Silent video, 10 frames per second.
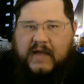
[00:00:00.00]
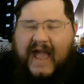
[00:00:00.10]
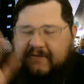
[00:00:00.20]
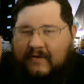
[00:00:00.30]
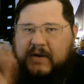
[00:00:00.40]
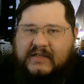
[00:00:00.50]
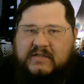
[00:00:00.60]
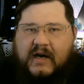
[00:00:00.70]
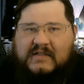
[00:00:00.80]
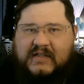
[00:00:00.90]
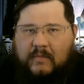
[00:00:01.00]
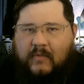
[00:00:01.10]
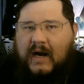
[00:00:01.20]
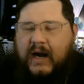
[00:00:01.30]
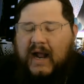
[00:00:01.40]
everybody started
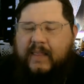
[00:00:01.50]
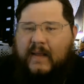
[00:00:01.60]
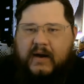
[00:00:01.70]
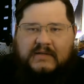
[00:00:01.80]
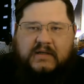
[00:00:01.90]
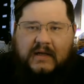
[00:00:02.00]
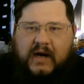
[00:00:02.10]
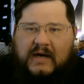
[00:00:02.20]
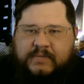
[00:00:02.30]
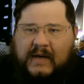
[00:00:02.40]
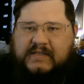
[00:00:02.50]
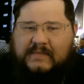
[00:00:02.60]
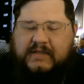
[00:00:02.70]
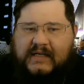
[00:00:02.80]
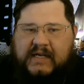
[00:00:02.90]
somewhere, and there is a large
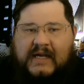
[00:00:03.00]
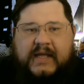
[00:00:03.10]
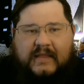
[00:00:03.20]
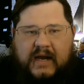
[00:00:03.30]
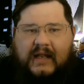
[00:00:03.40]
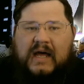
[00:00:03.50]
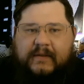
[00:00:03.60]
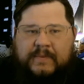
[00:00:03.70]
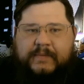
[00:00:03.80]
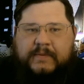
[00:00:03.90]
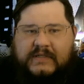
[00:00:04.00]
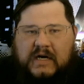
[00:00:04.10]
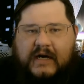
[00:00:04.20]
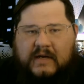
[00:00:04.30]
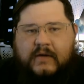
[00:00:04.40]
possibility that a lot of people
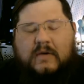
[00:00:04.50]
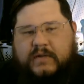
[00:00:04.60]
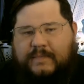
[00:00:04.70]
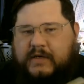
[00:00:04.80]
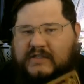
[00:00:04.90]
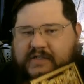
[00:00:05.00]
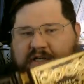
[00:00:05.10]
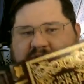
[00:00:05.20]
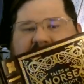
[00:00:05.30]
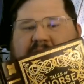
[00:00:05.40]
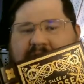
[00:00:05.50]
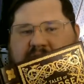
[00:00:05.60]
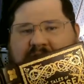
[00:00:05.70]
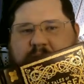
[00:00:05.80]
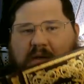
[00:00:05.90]
started with books just like
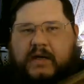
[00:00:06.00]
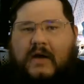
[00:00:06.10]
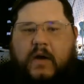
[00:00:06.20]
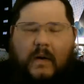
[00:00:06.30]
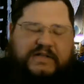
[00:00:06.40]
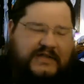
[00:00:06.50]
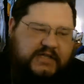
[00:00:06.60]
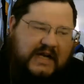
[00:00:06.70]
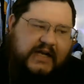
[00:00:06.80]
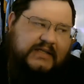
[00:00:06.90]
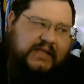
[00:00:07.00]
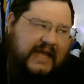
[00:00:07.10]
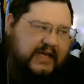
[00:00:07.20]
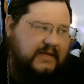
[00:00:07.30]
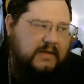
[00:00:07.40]
this one, or just like